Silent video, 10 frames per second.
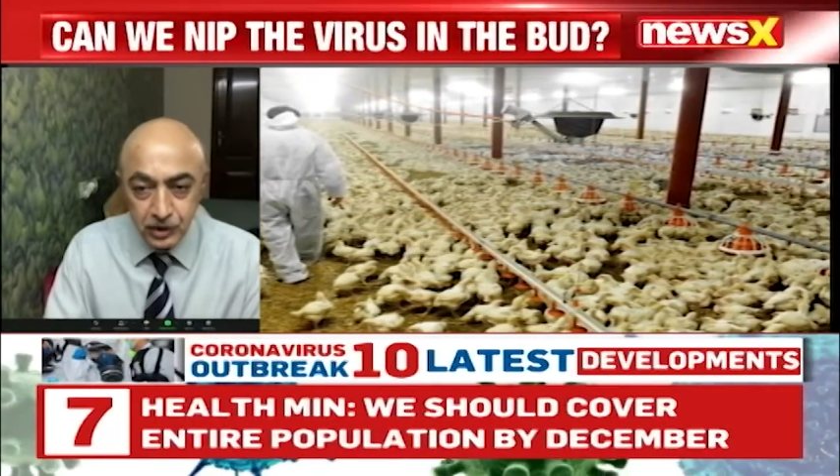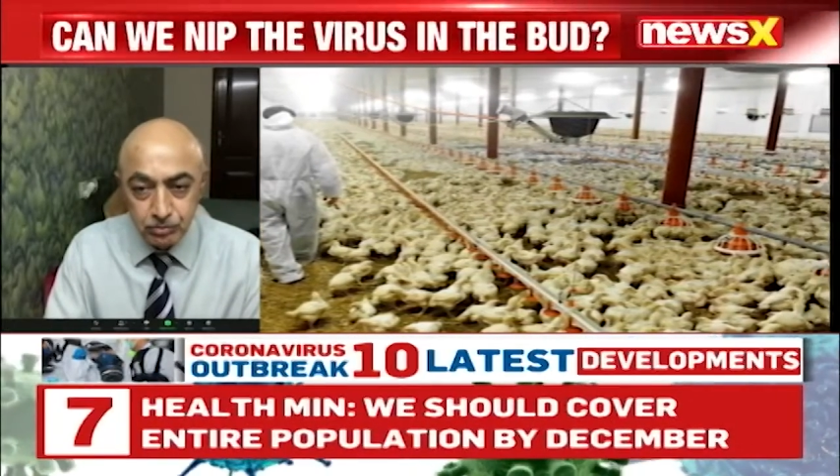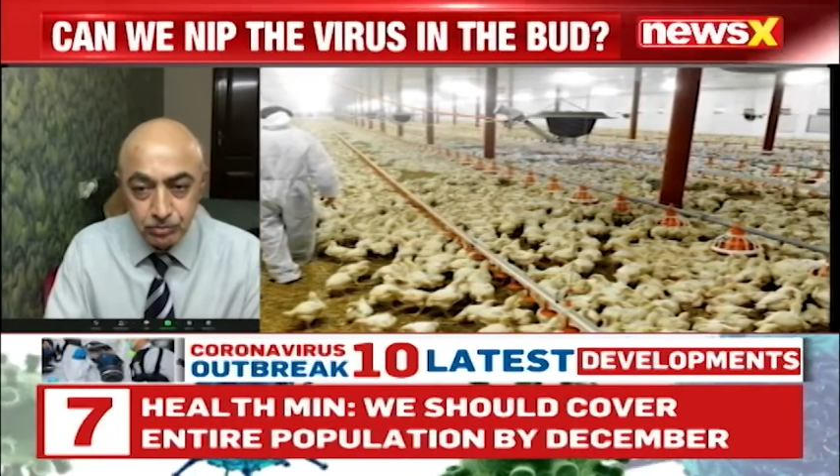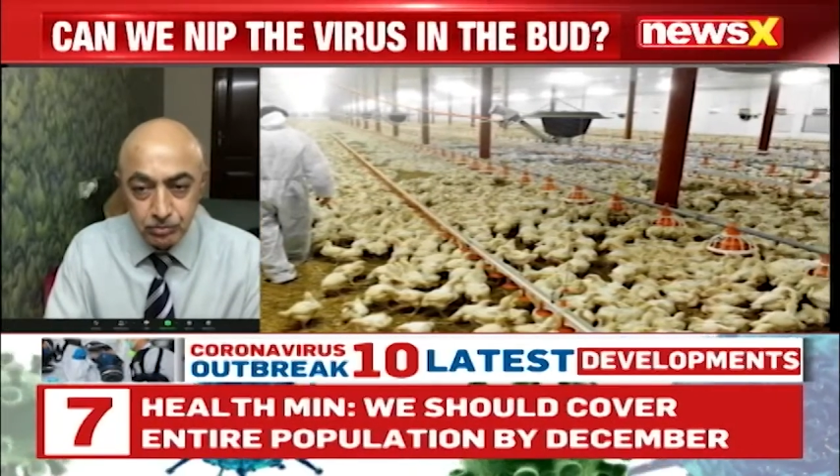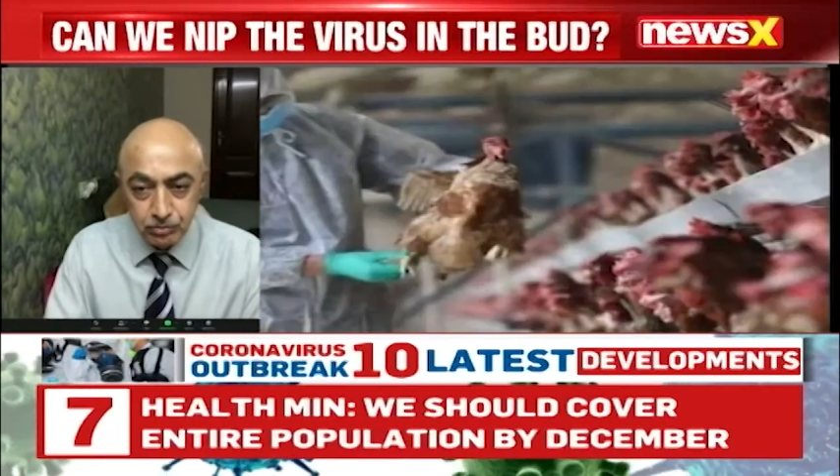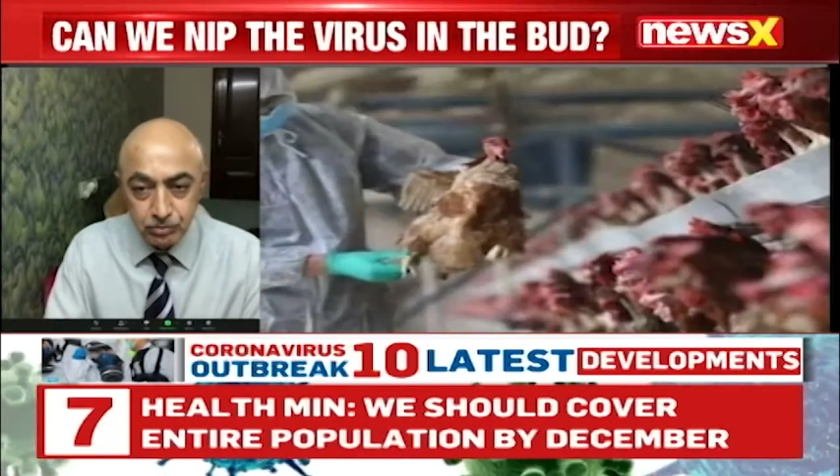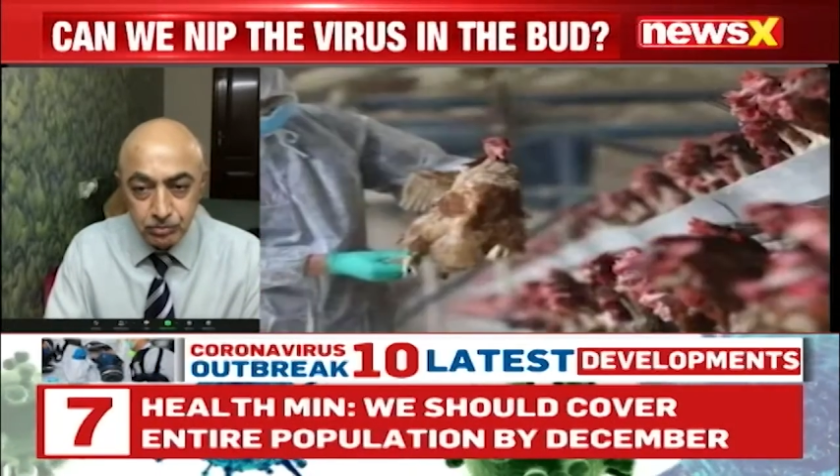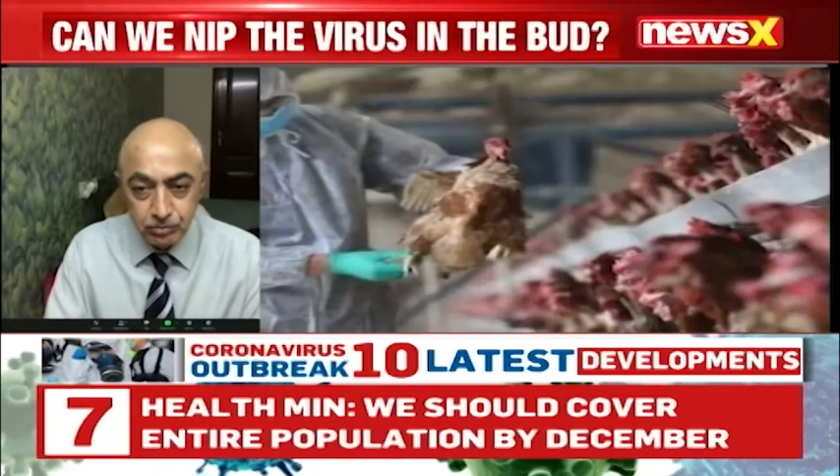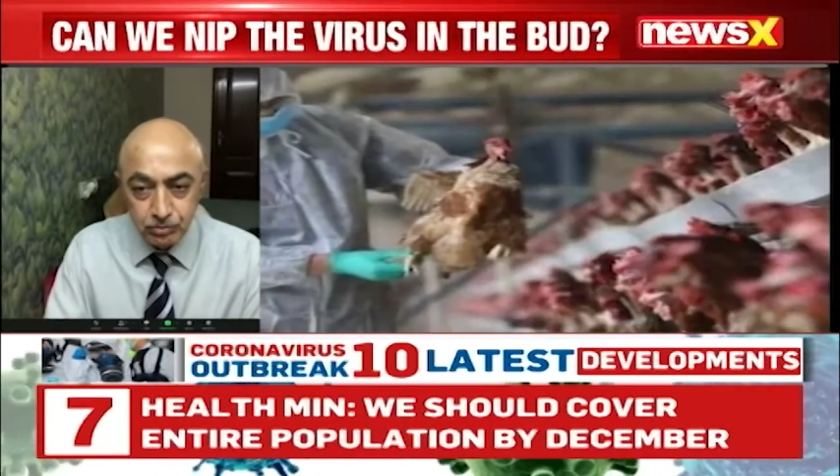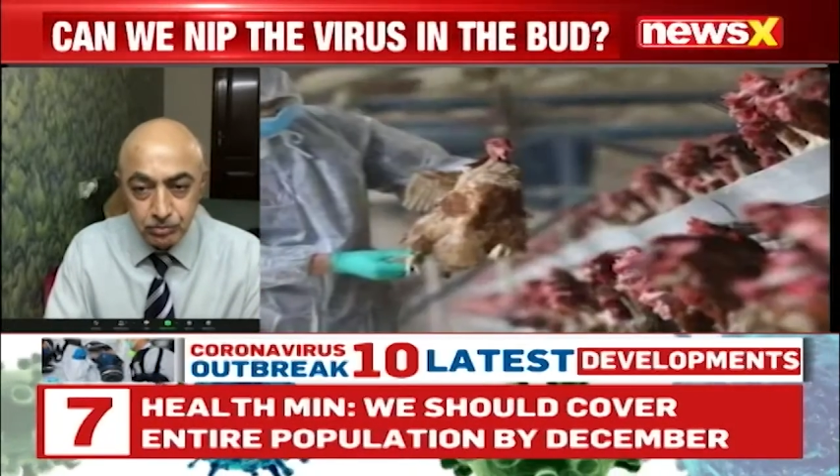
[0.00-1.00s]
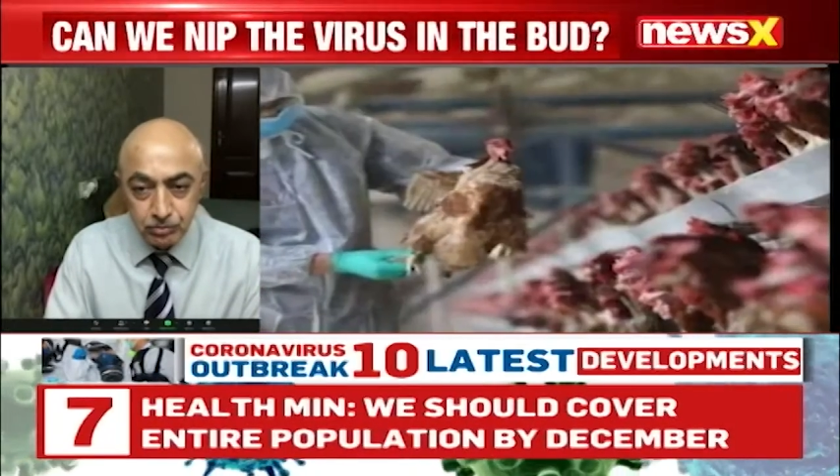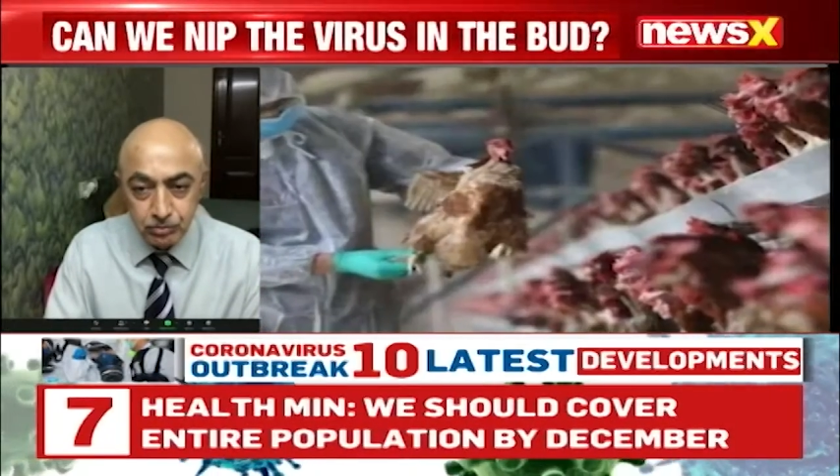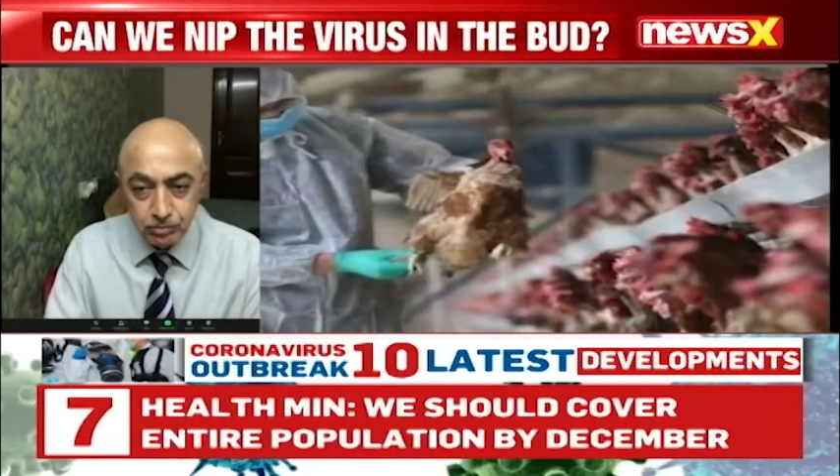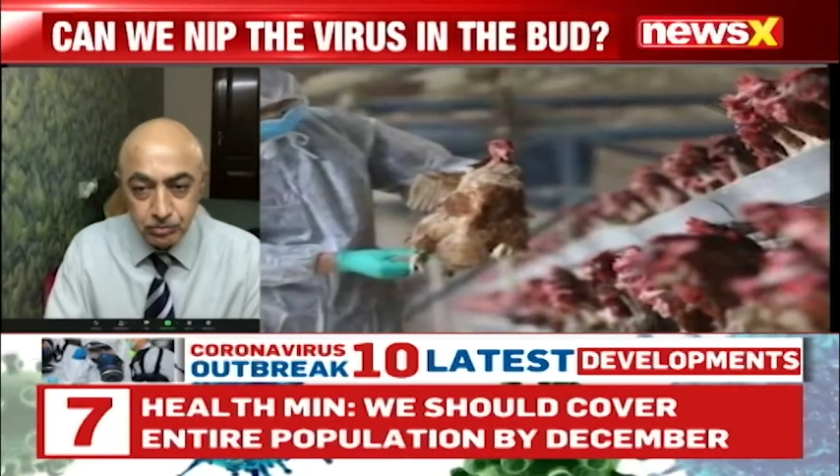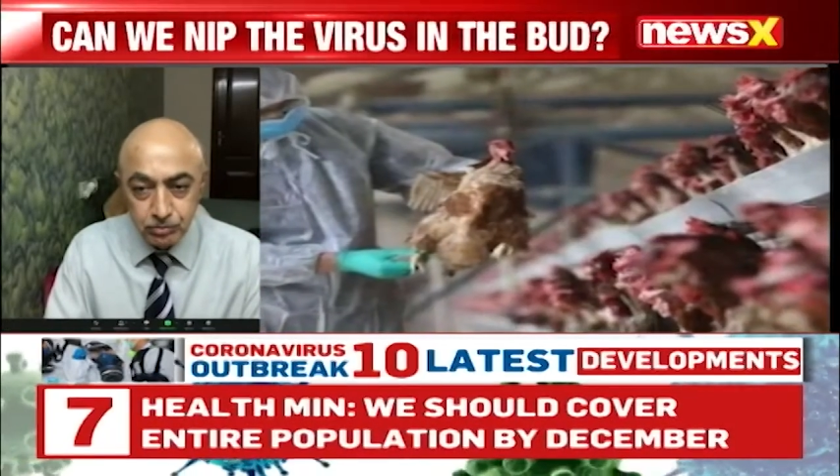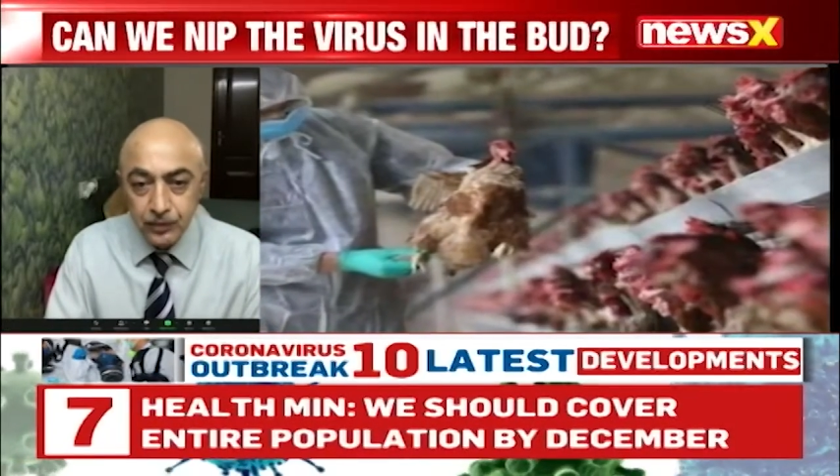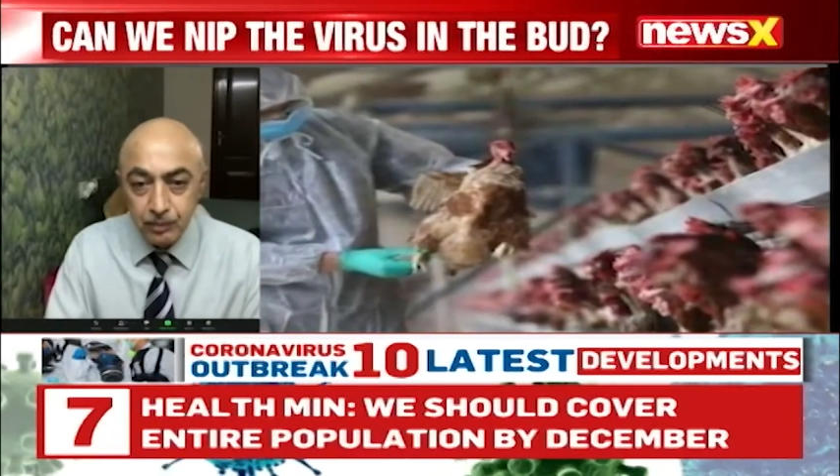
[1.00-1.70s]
something meant for